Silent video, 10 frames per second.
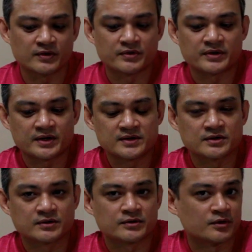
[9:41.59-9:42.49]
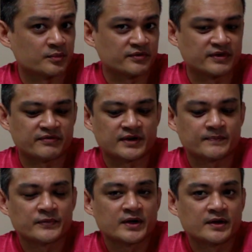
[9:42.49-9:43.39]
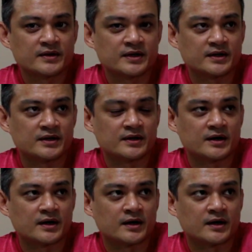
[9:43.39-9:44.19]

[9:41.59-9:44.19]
okay, so not both, different. The